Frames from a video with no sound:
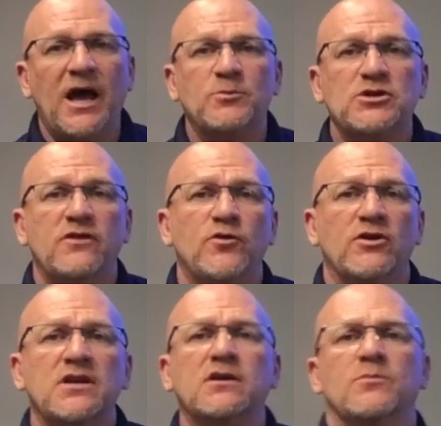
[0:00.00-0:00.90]
option, if your
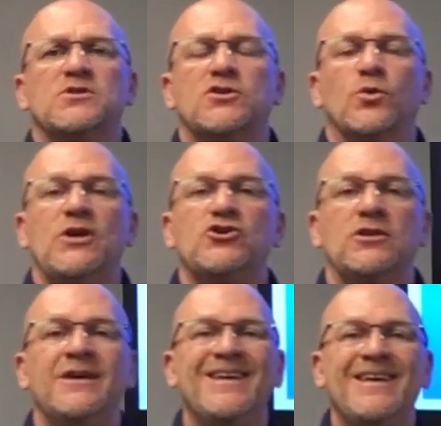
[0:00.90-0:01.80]
income
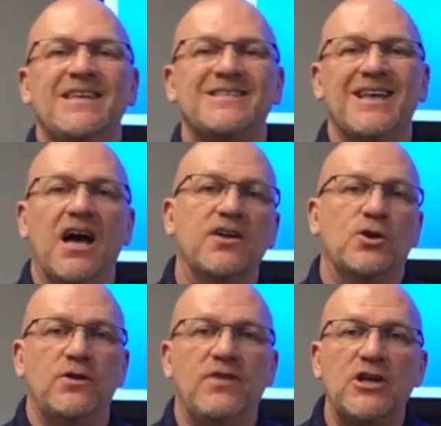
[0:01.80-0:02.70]
situation is
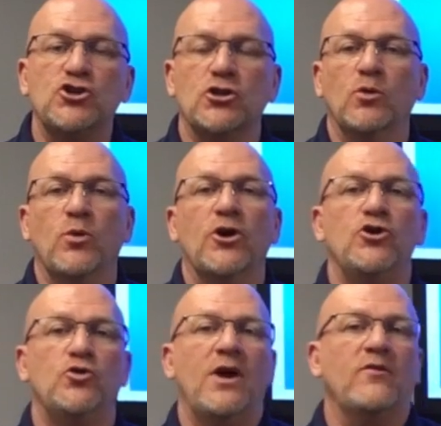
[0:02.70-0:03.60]
non-conventional, where
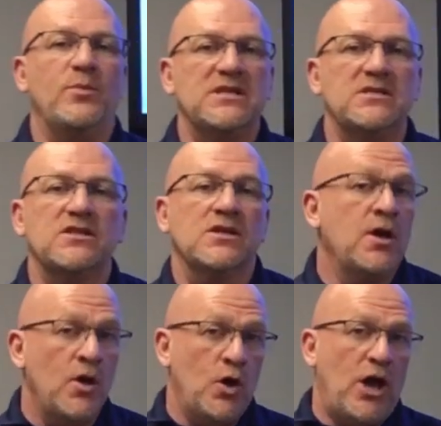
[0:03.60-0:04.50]
you have a business
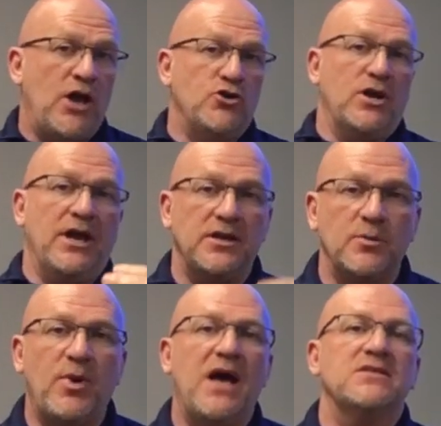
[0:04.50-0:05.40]
and you're getting
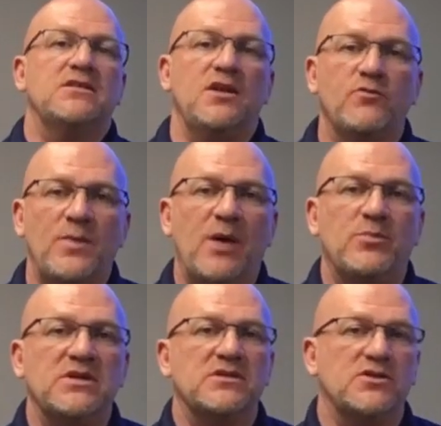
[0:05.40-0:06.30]
deposits in from that
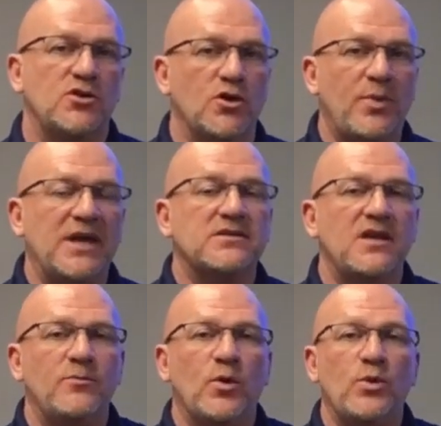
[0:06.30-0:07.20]
business into your bank
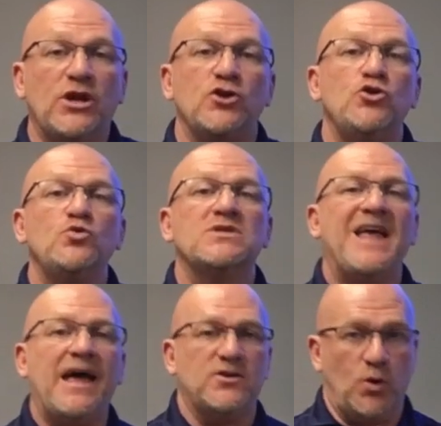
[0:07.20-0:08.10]
statement, we can use
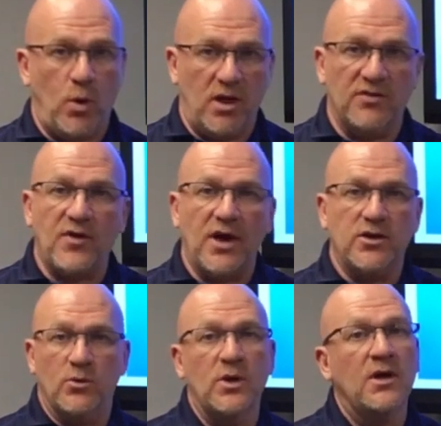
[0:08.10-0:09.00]
that to qualify
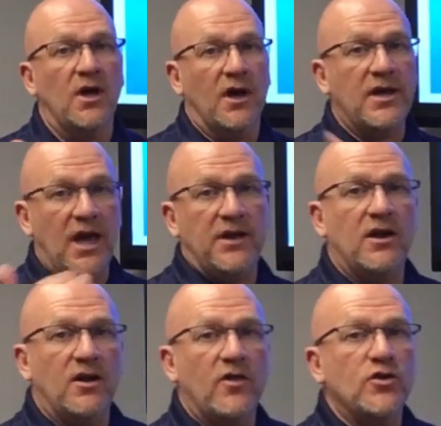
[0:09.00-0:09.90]
you. Again,
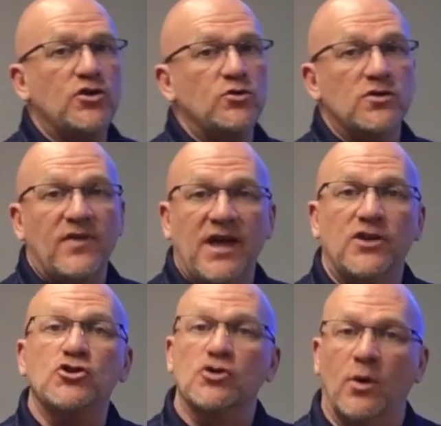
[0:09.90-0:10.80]
another huge
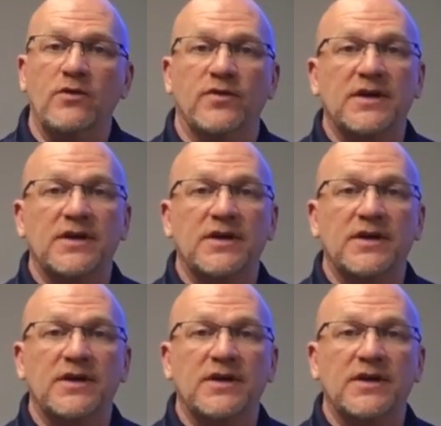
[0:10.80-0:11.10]
advantage, showing